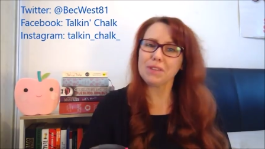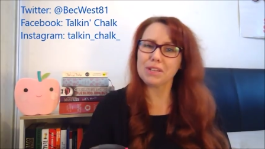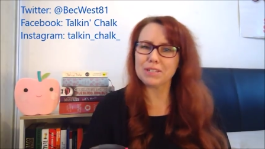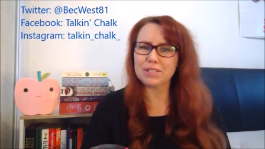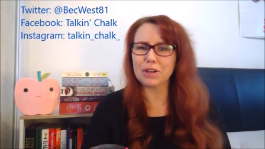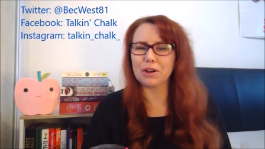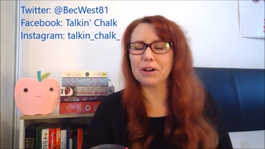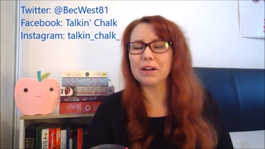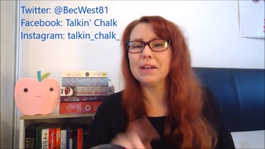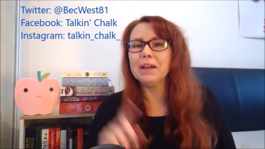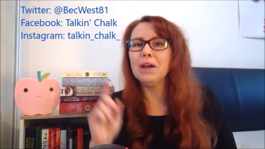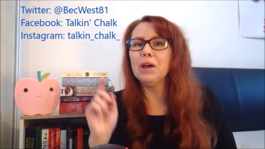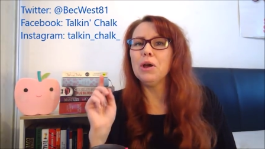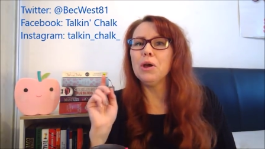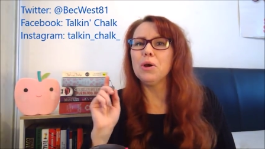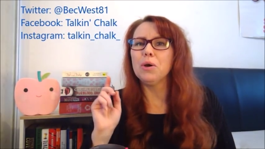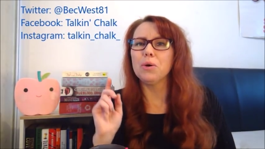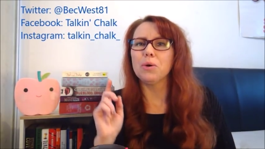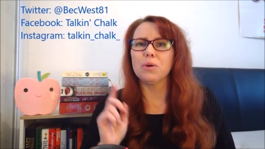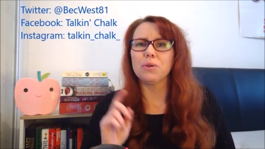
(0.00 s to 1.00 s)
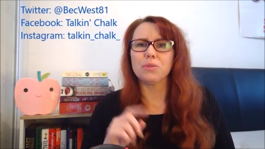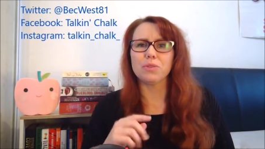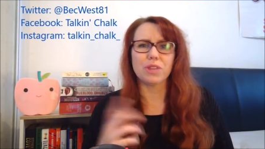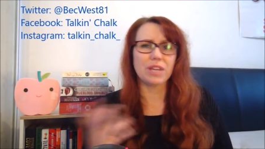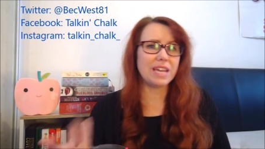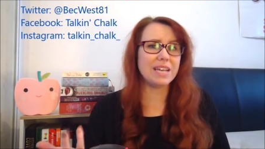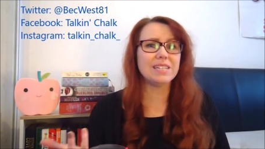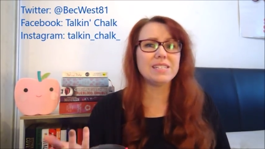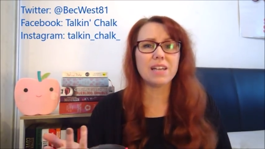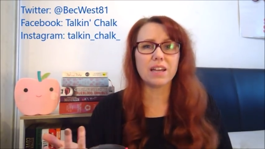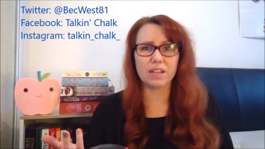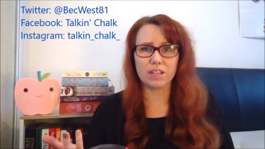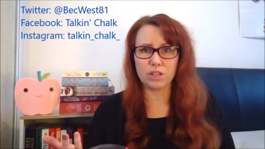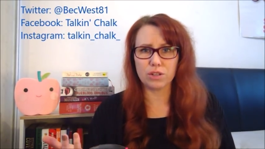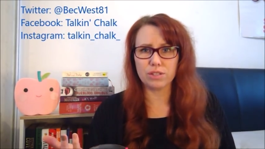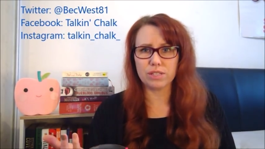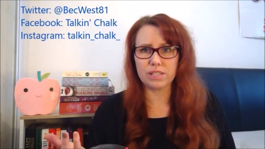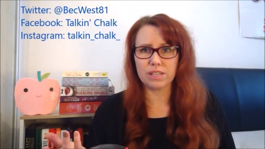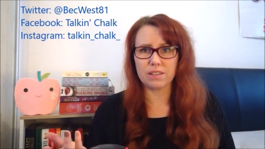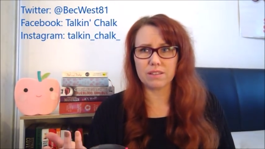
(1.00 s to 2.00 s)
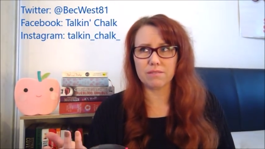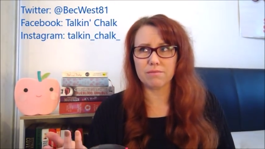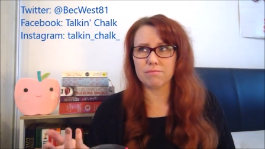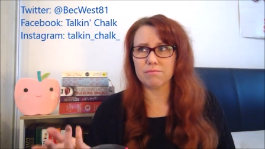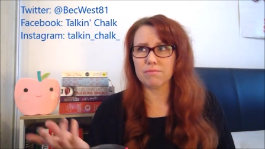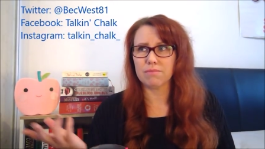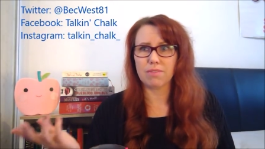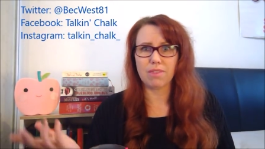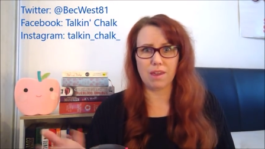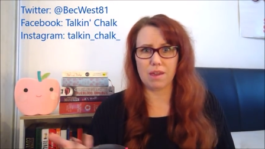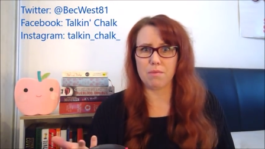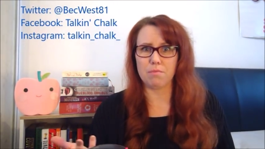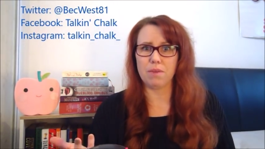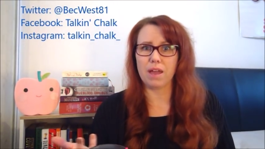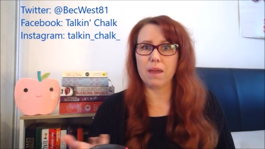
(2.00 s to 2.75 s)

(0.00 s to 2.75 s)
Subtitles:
Sorry. The kids aren't using them.